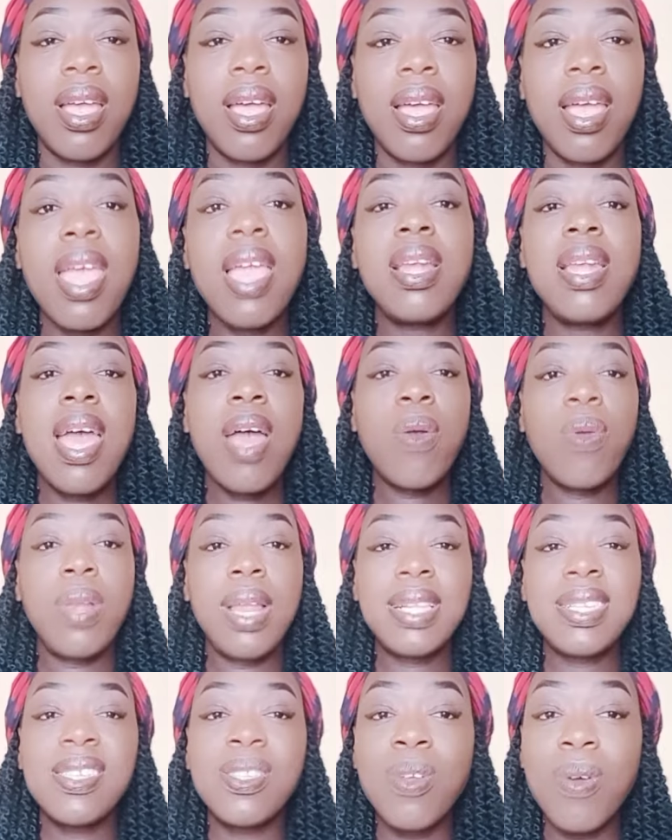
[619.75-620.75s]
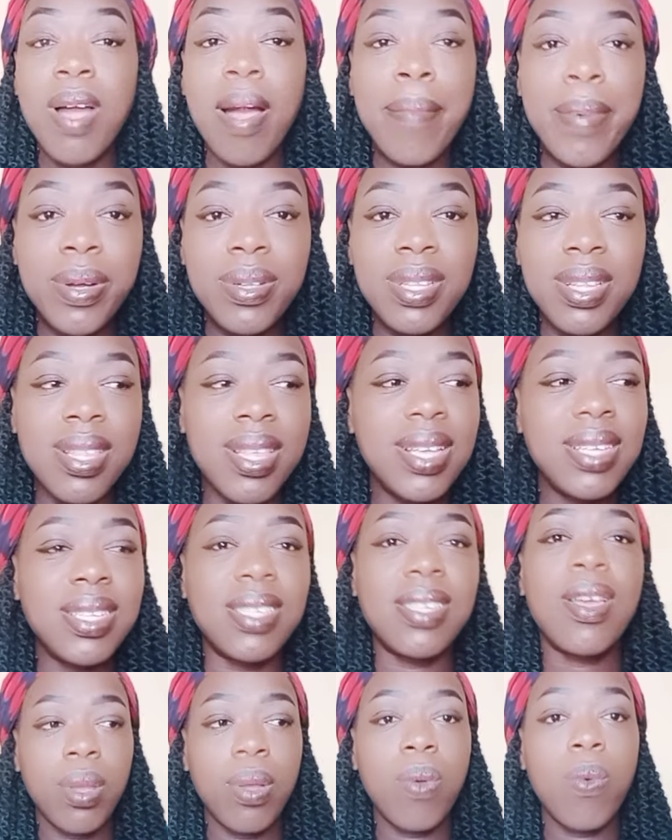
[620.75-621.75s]
And now let's talk about this.
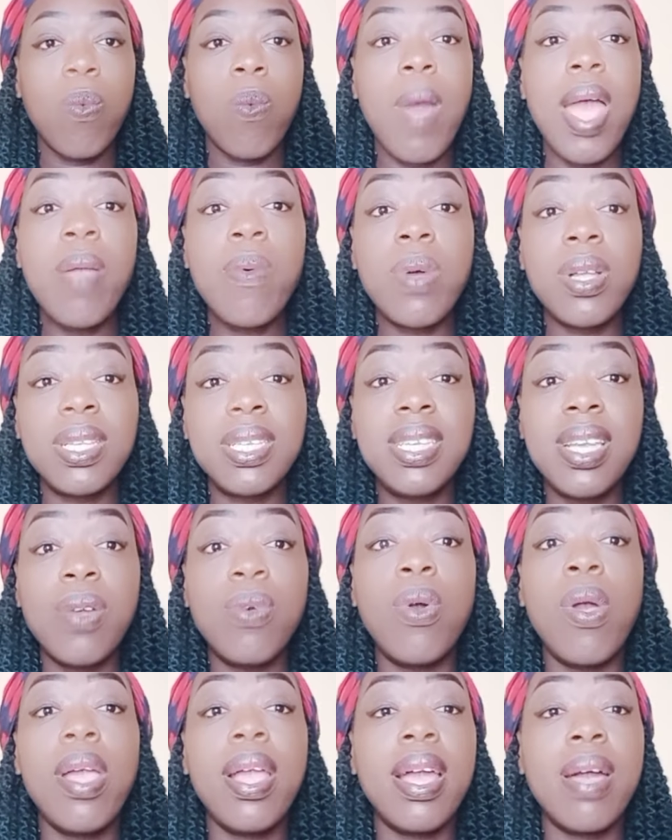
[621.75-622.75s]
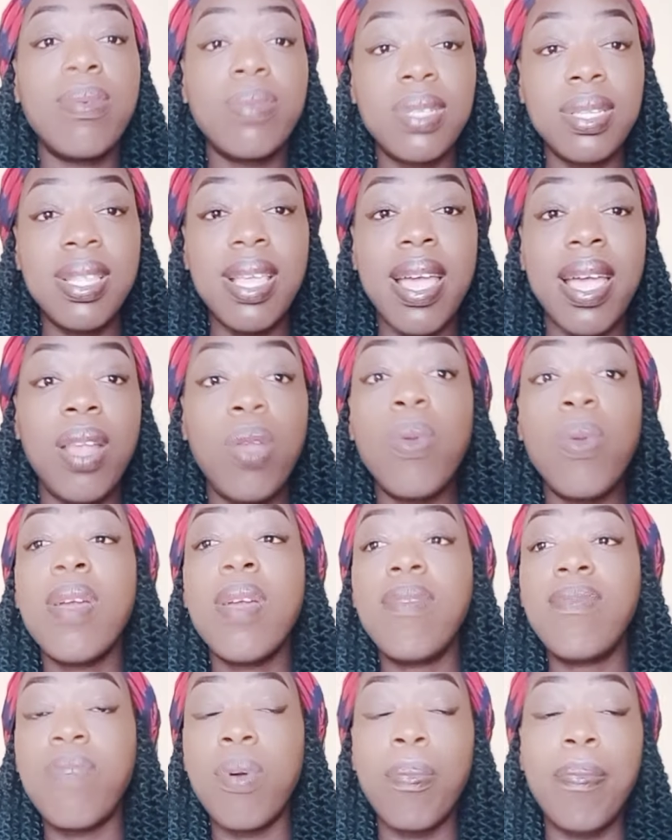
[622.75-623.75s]
Why was she going out there looking
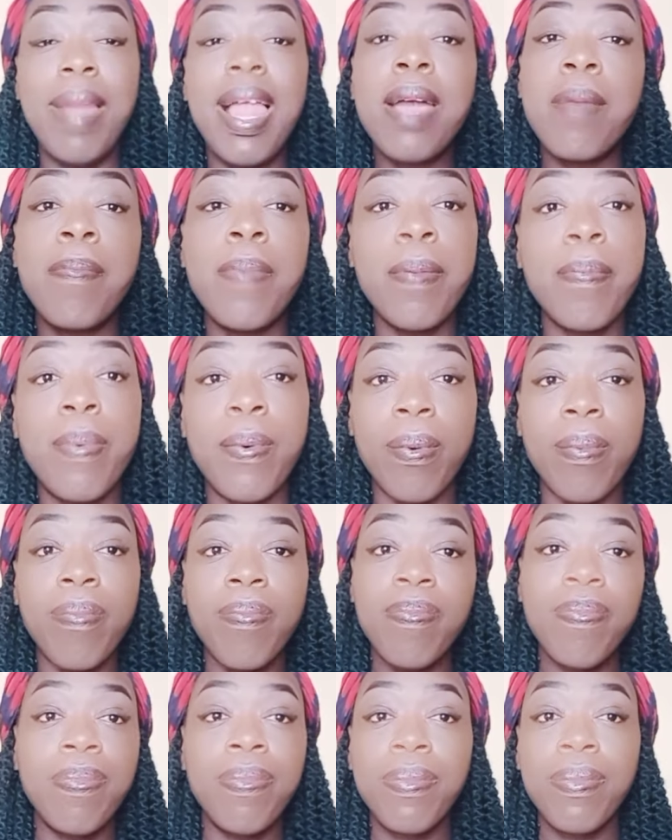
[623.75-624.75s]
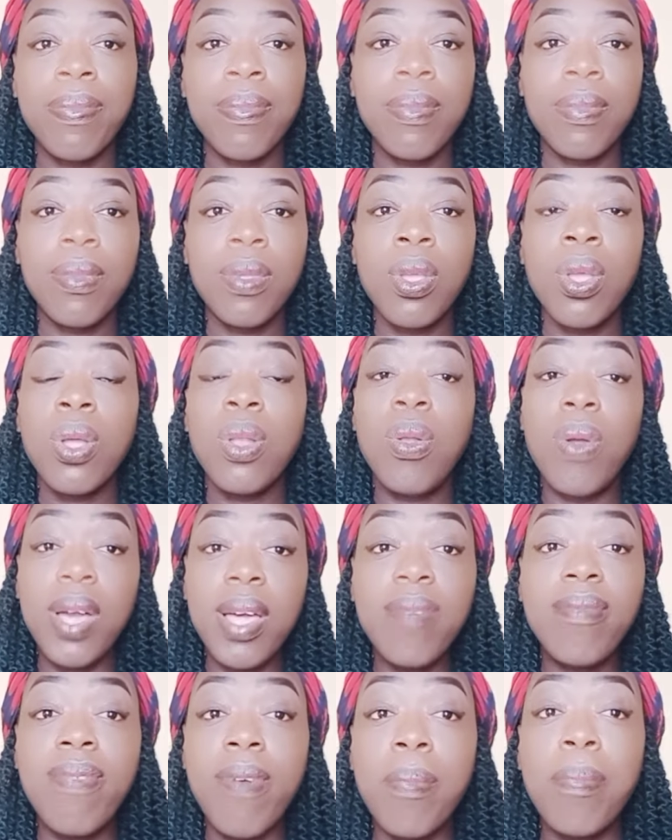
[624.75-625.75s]
for black people?
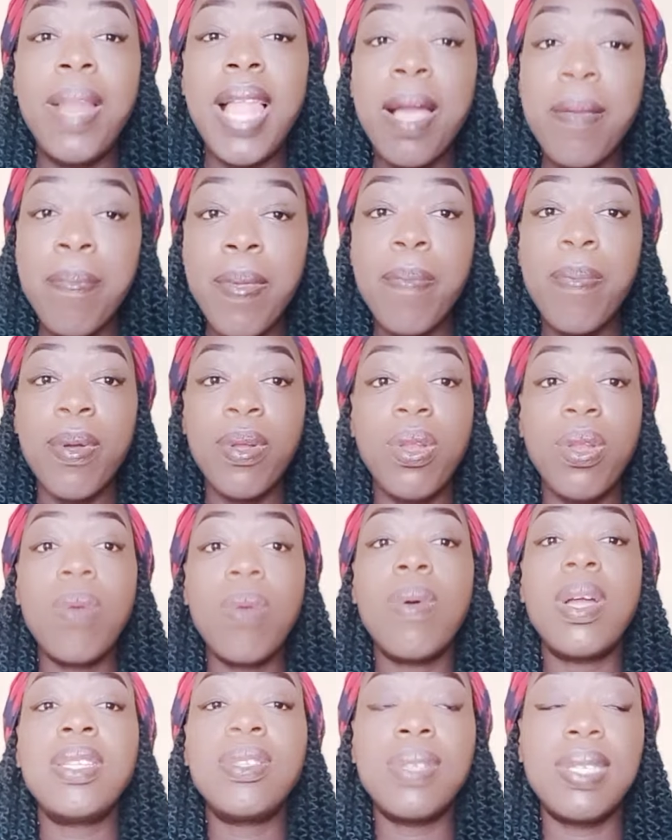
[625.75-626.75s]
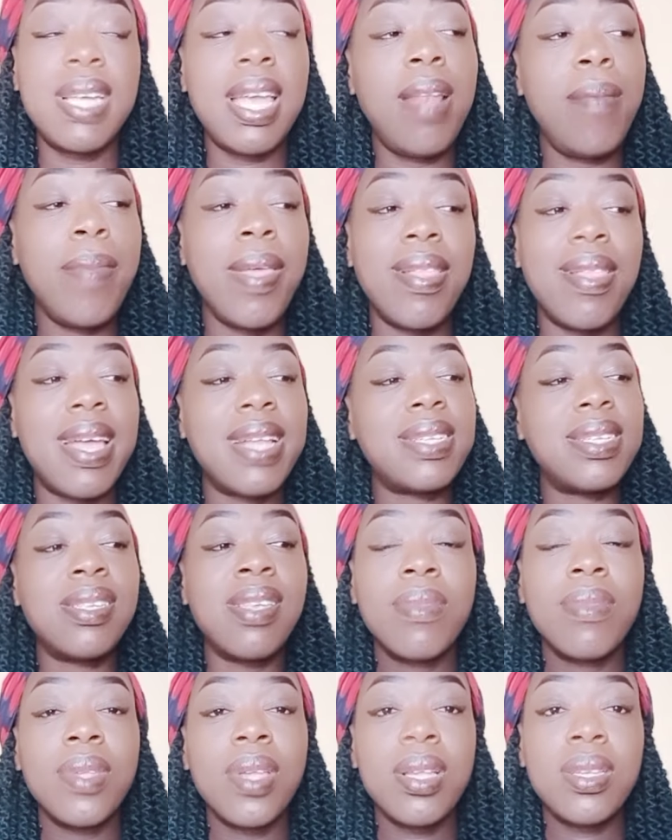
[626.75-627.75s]
Looking for black people, do you want to tell me that
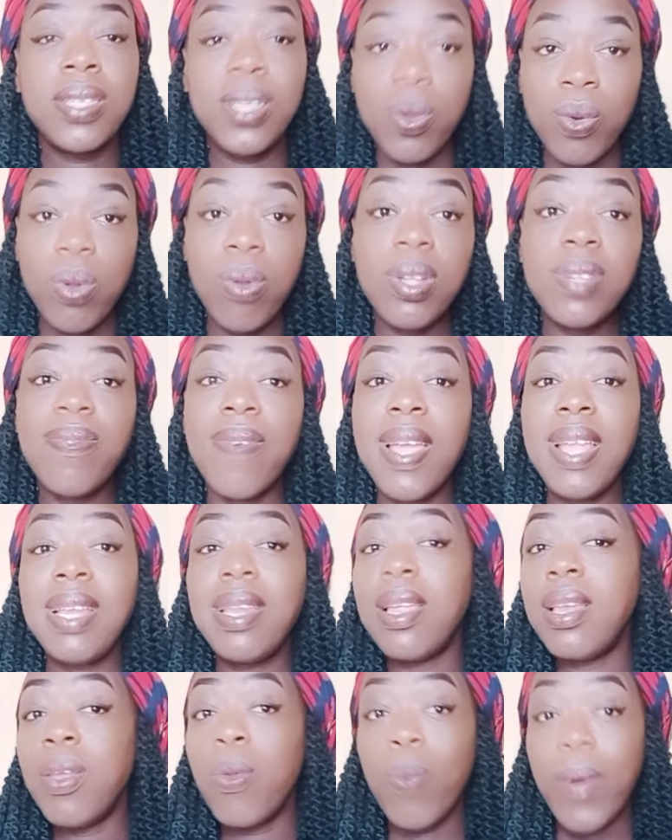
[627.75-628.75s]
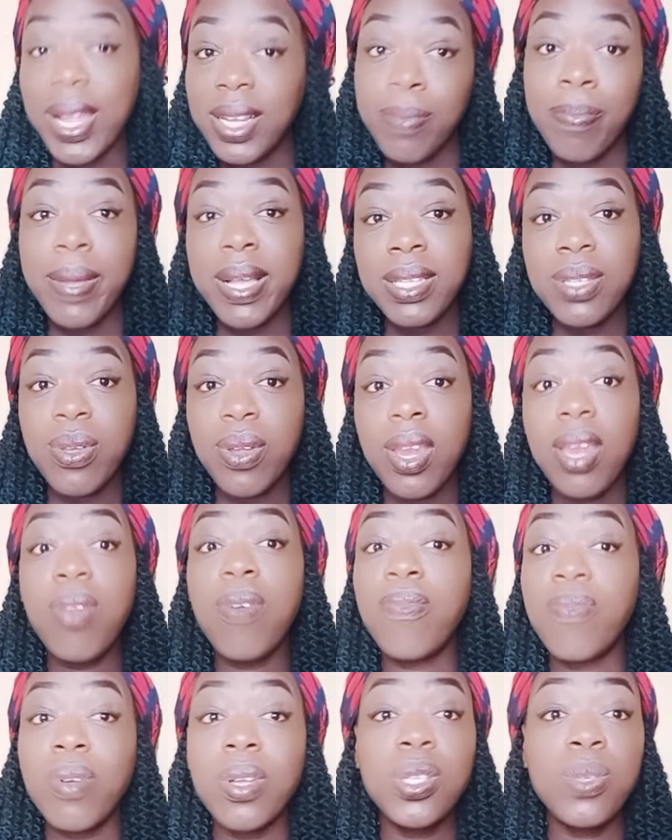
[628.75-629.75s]
she could not find any white person? And
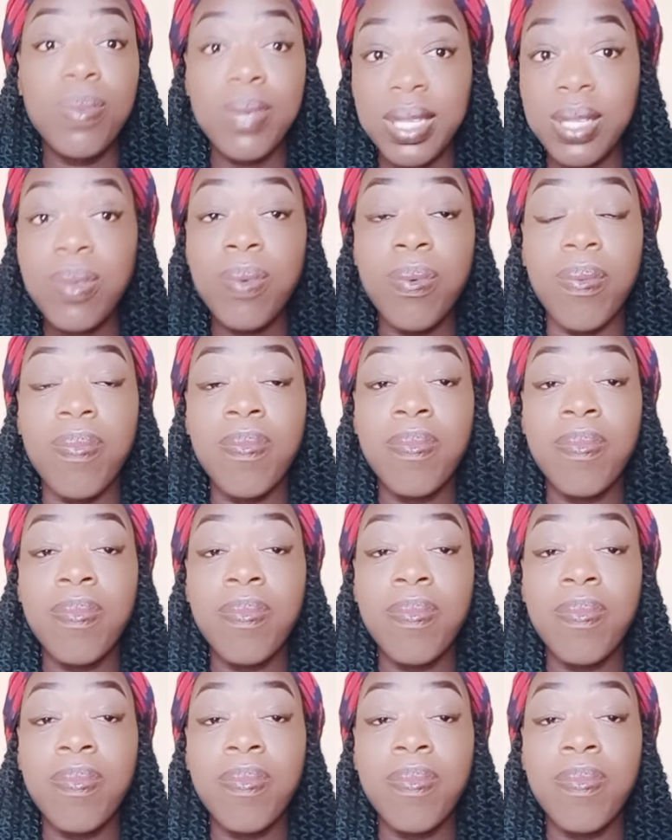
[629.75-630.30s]
of course we saw